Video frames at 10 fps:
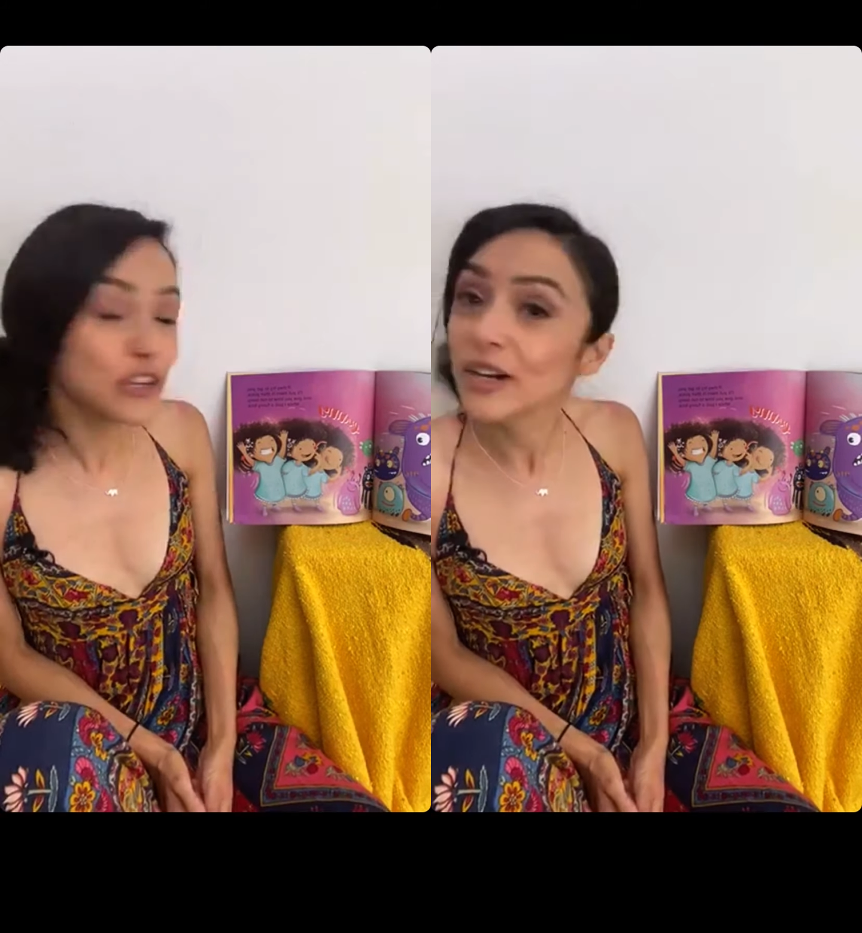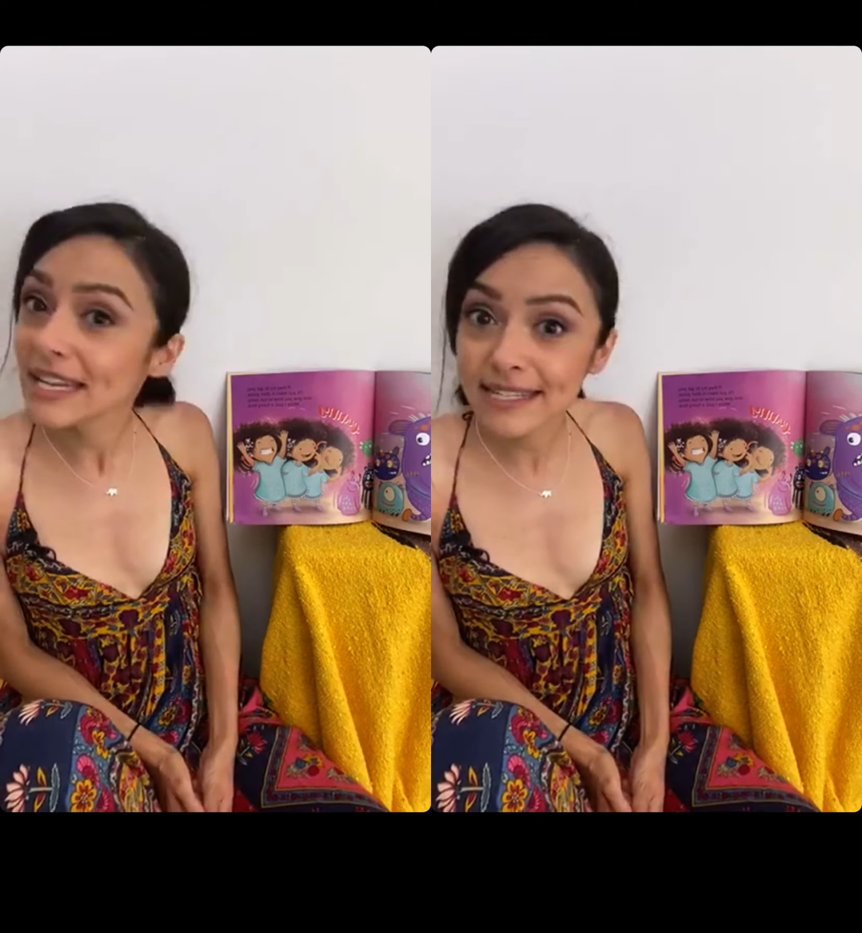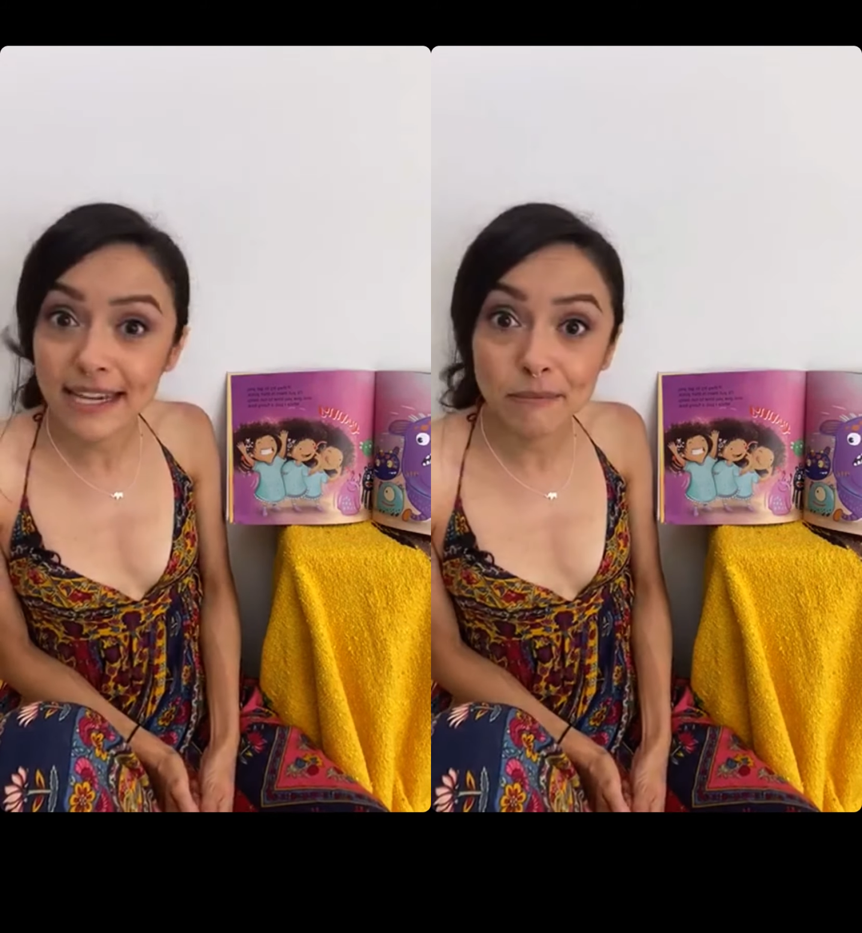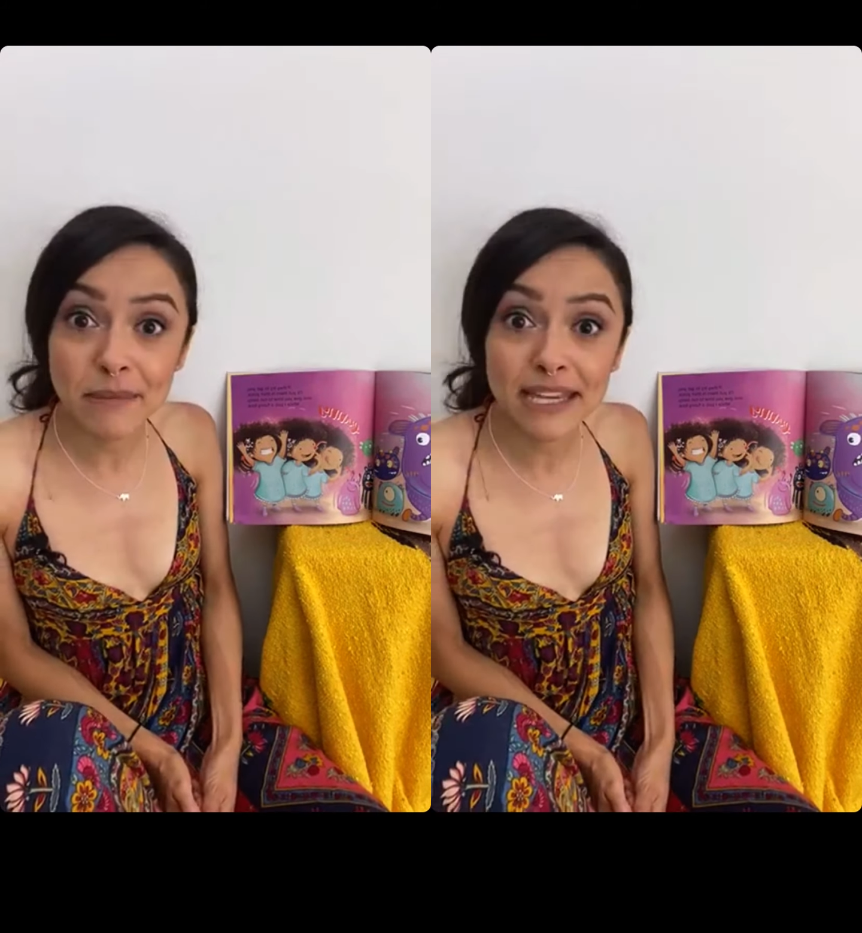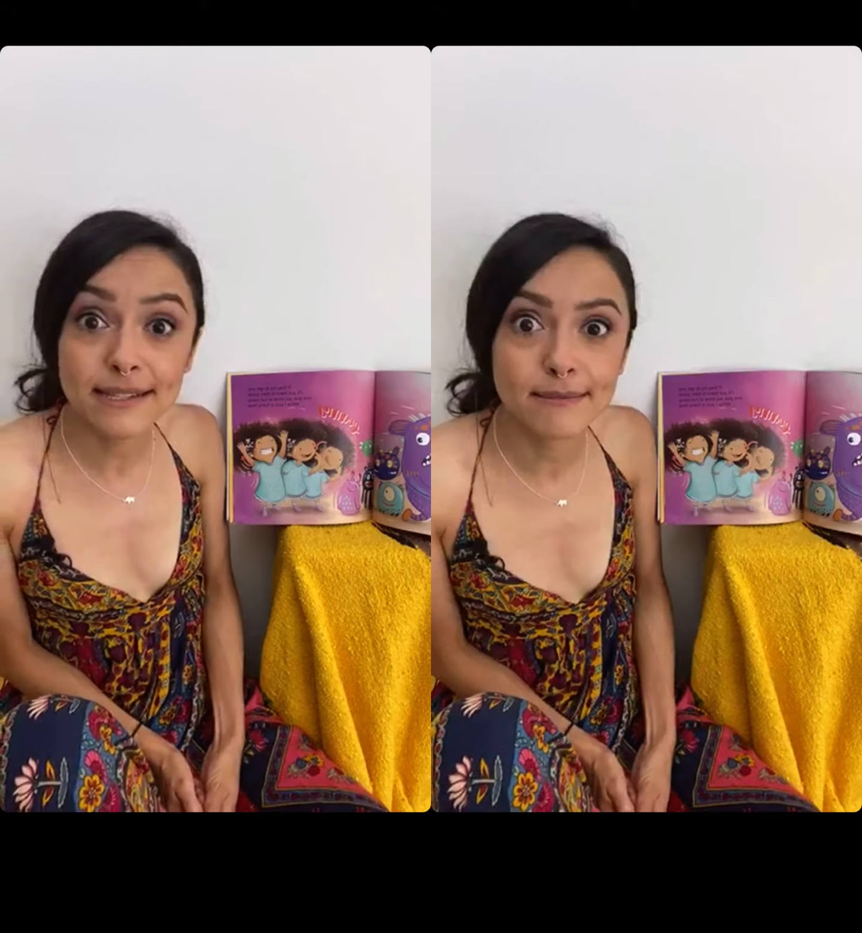you guys can
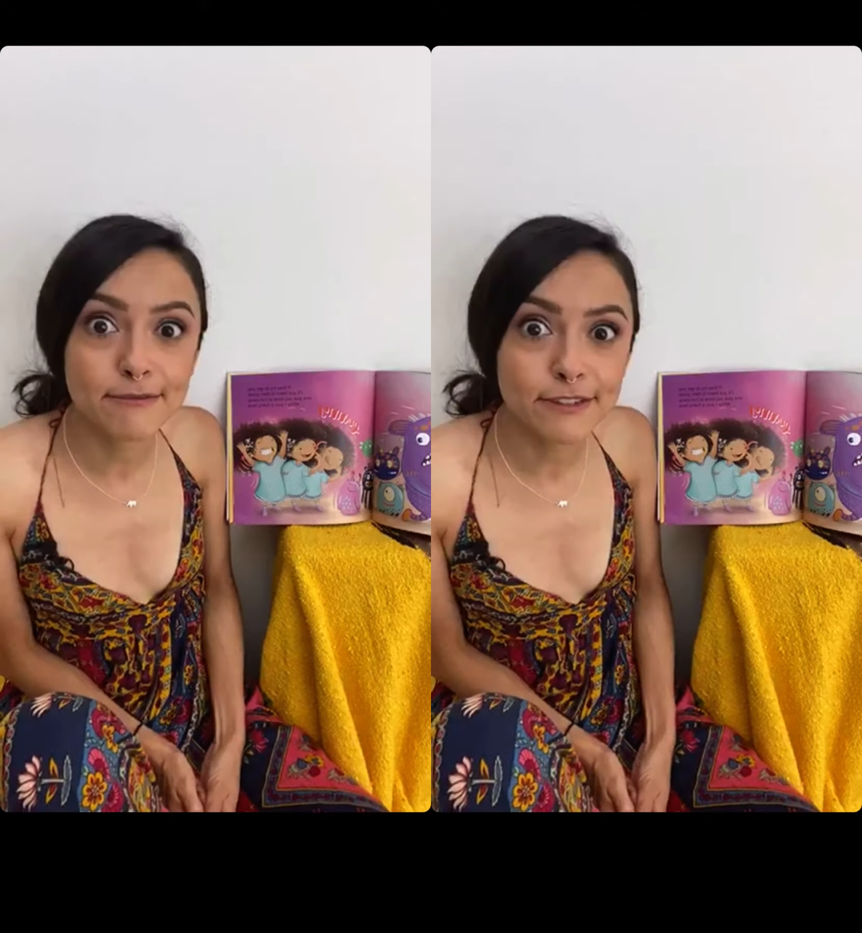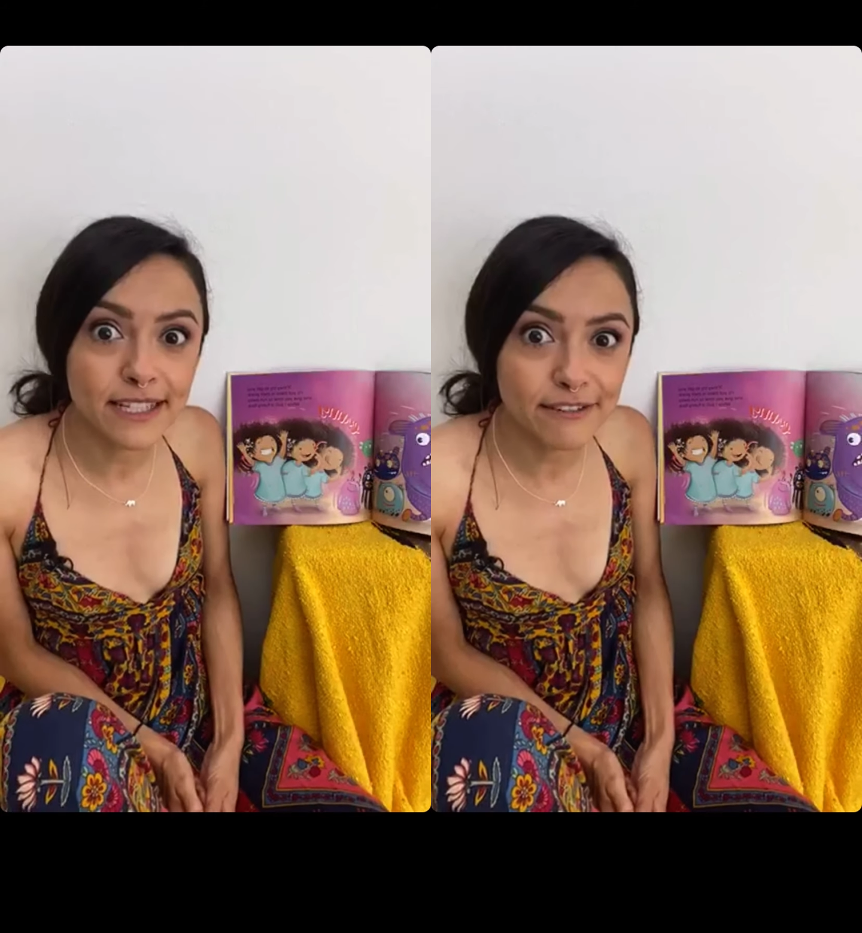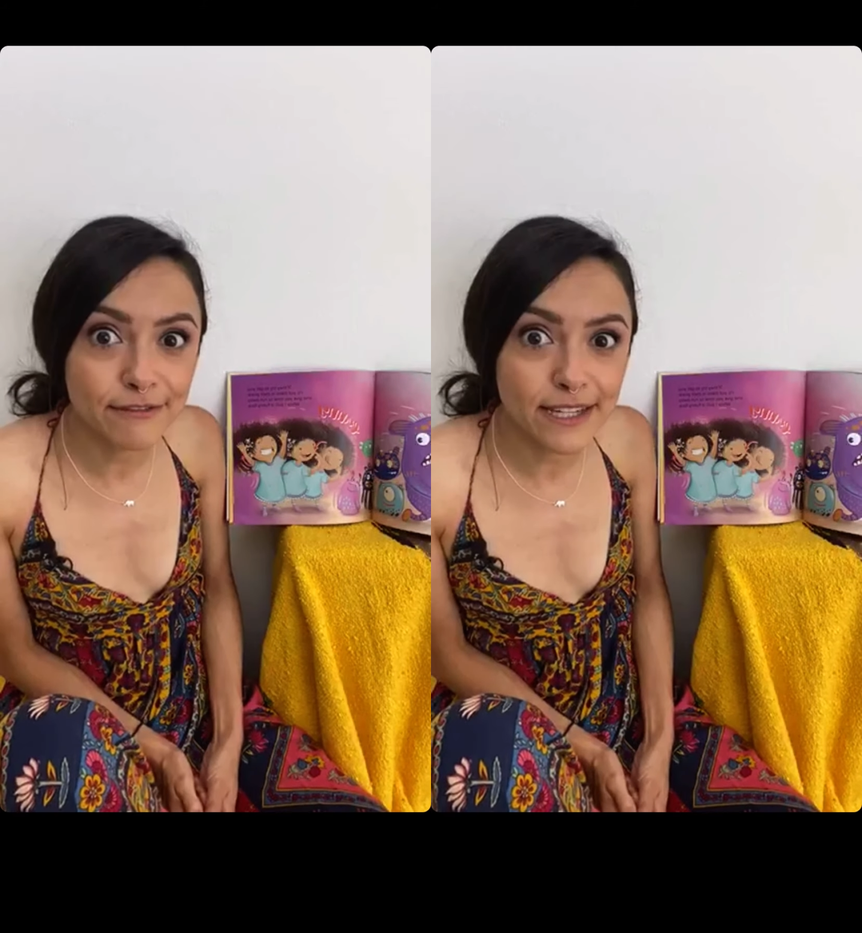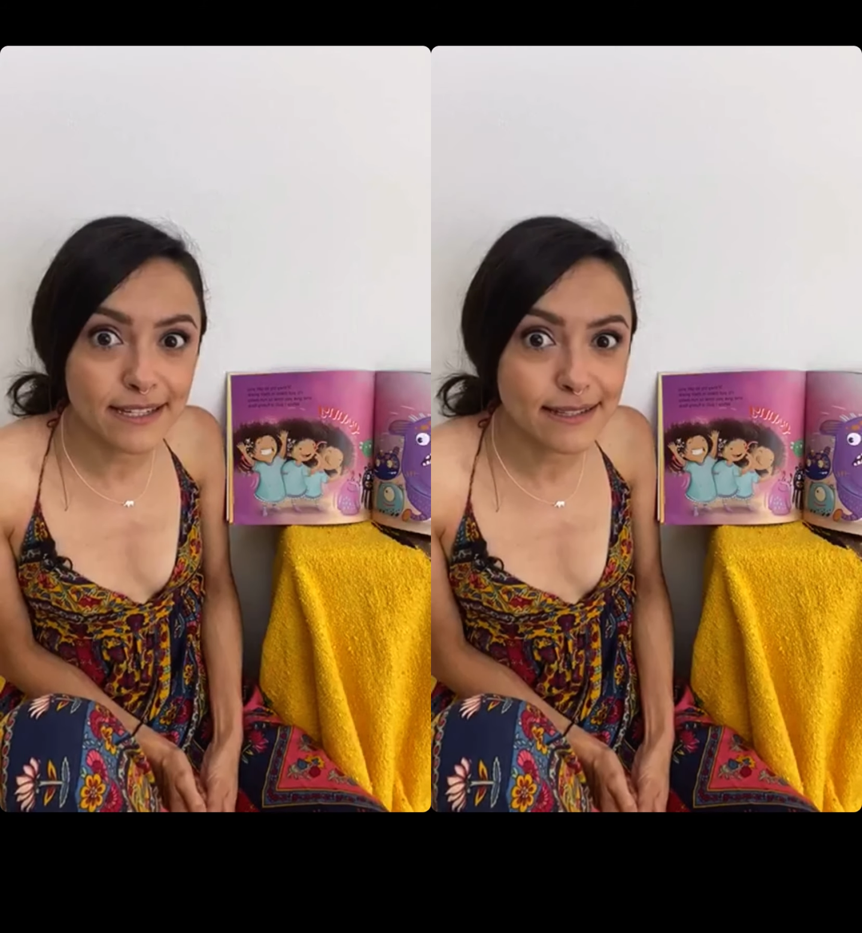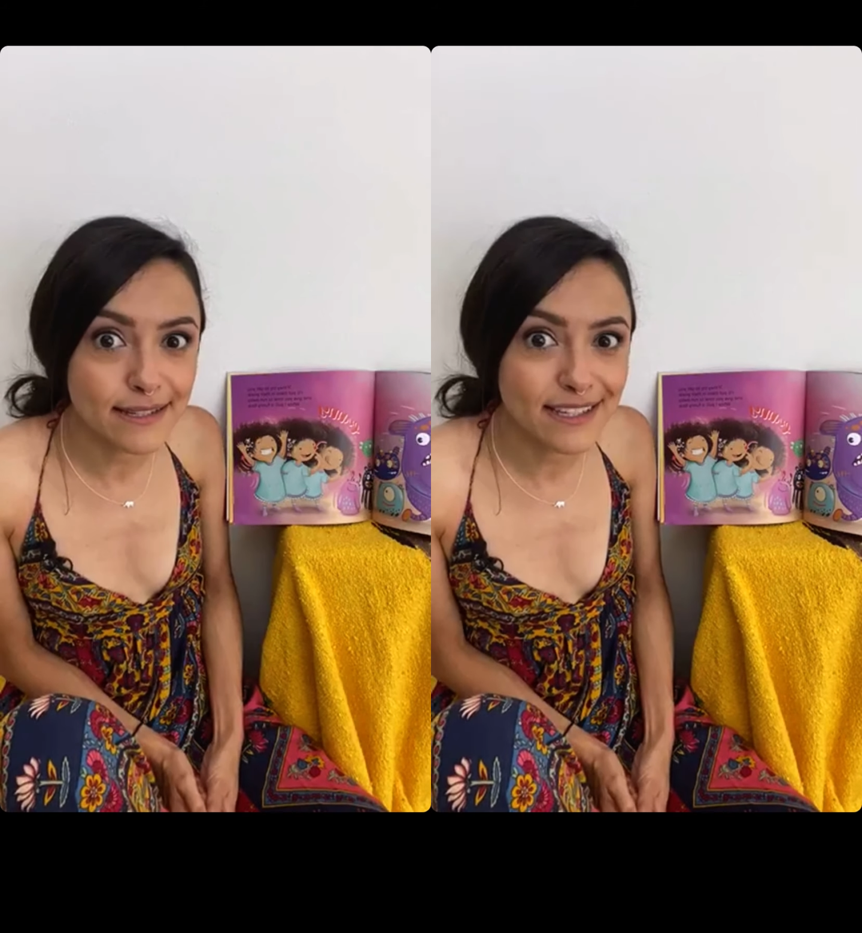make some funny
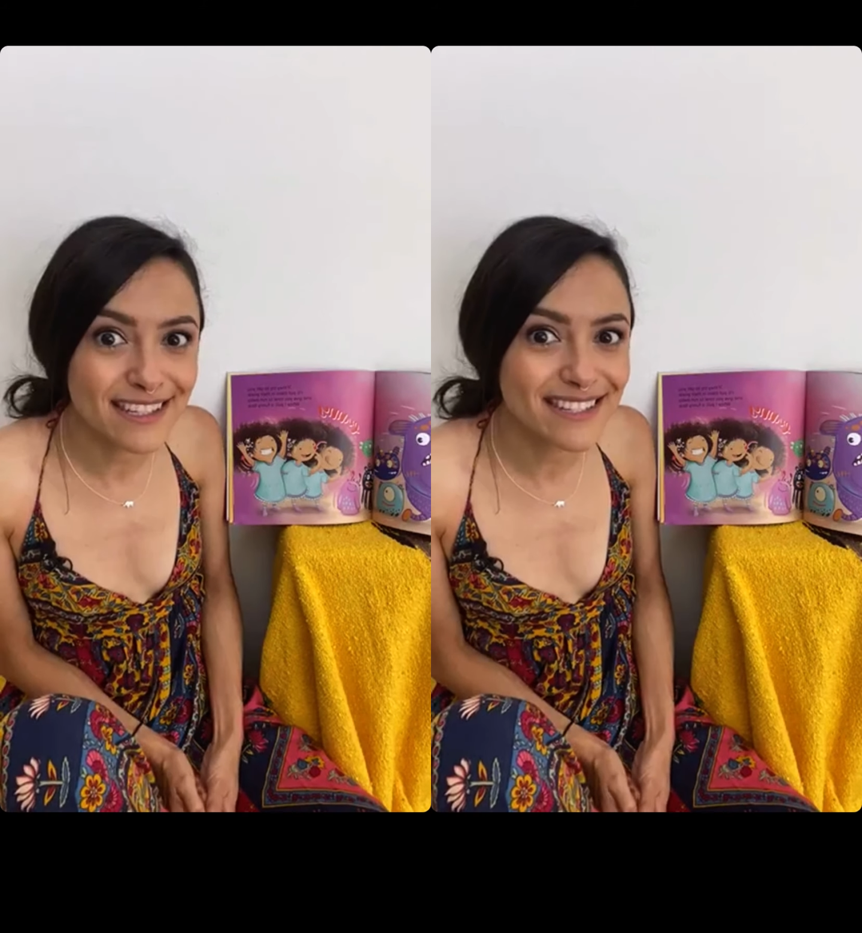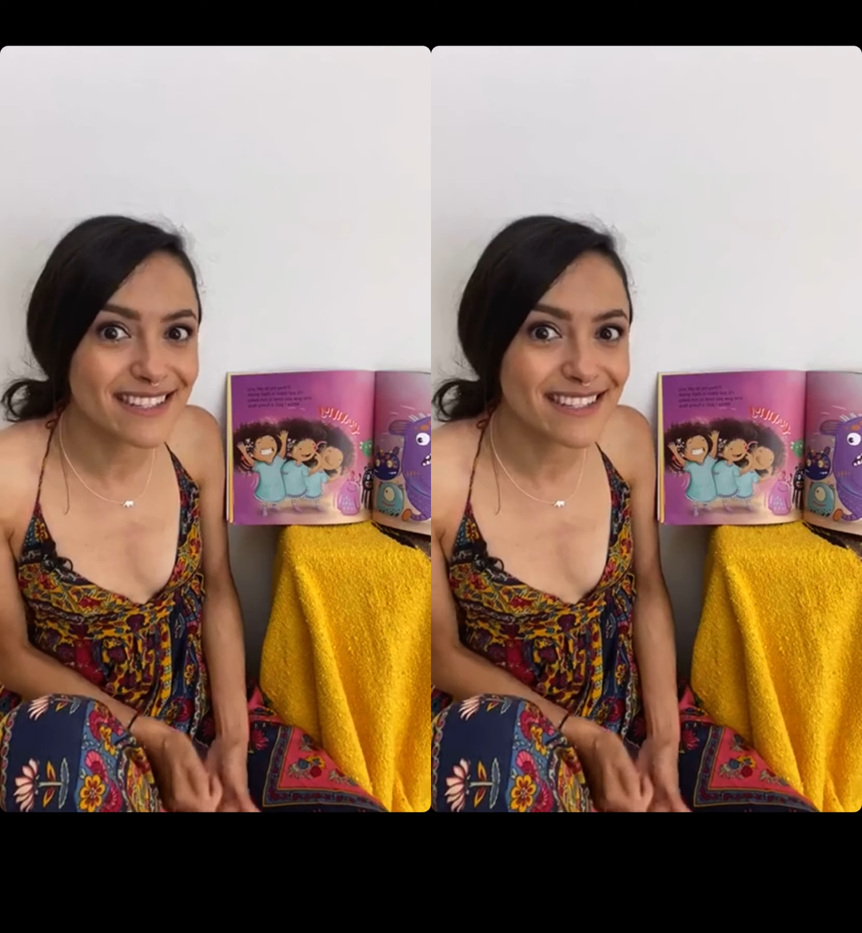faces